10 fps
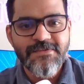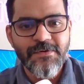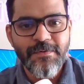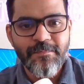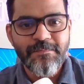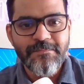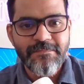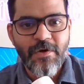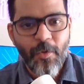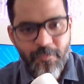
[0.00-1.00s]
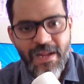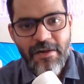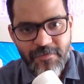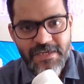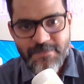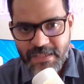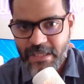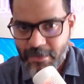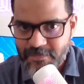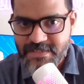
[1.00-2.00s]
so hopefully i'll finish
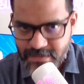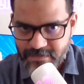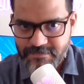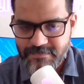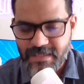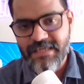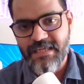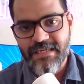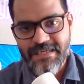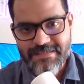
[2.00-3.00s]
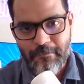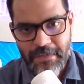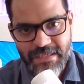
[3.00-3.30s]
by the end of this year writing it and